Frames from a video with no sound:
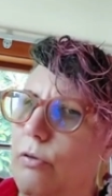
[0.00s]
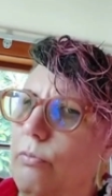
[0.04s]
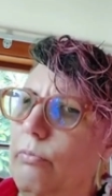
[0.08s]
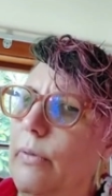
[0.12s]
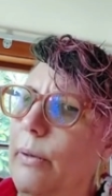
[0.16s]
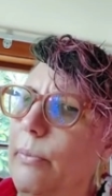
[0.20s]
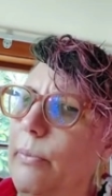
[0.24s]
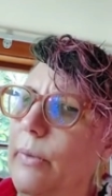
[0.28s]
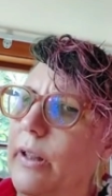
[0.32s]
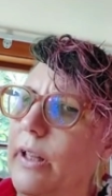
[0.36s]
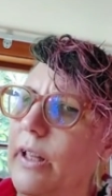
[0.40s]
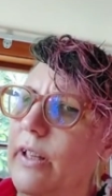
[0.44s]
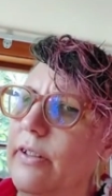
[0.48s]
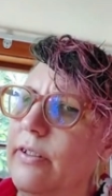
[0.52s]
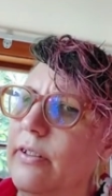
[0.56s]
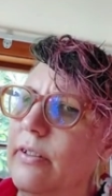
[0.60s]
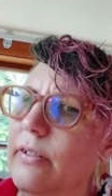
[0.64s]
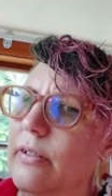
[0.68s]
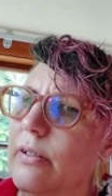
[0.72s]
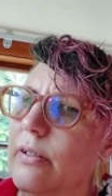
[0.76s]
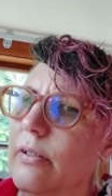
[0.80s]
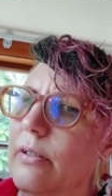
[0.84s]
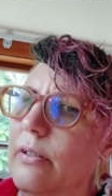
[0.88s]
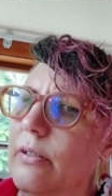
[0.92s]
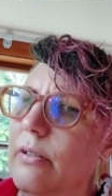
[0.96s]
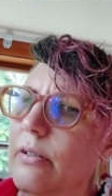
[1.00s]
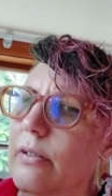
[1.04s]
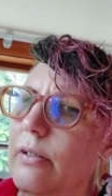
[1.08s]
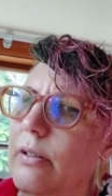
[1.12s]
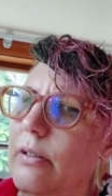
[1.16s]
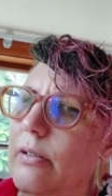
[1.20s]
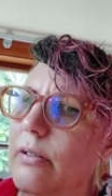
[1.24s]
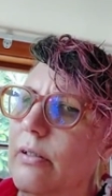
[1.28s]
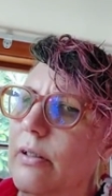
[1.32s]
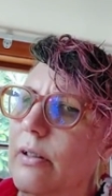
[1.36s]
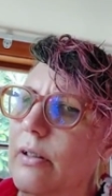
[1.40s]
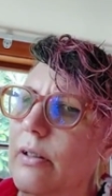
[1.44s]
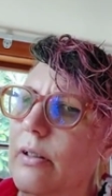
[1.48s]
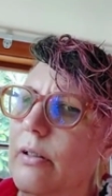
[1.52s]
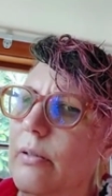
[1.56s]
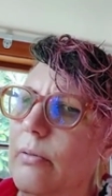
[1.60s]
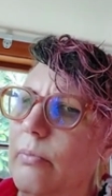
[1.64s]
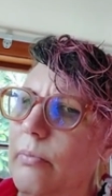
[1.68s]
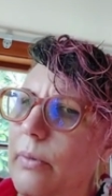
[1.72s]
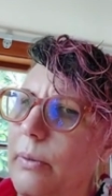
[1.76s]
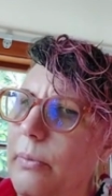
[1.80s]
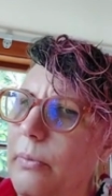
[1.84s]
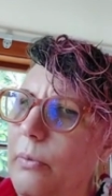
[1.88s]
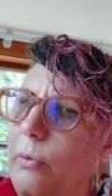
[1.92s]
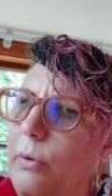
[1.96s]
Remember this?
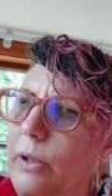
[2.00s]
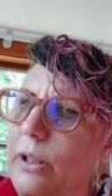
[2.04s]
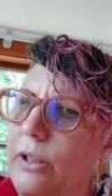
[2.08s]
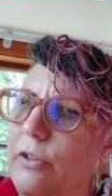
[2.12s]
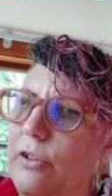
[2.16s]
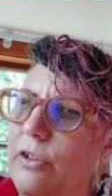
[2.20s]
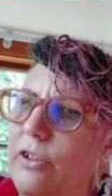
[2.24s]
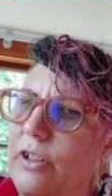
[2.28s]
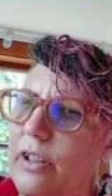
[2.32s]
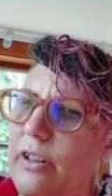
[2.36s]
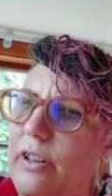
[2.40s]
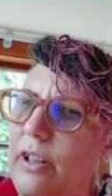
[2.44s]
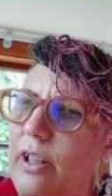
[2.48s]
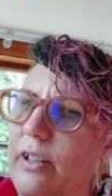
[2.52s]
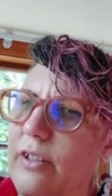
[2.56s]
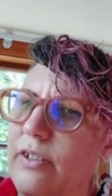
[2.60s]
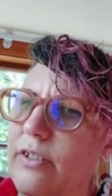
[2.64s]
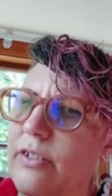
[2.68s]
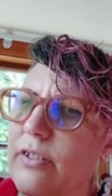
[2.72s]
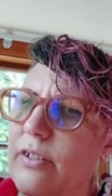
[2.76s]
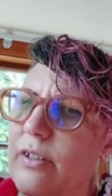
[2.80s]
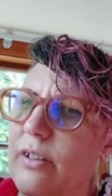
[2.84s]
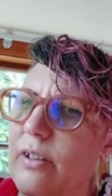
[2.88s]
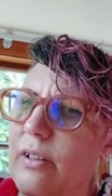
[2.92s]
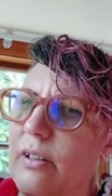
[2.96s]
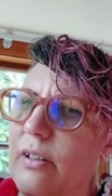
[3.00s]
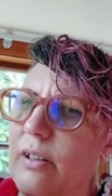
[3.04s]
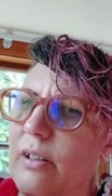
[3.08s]
Remember when you did this?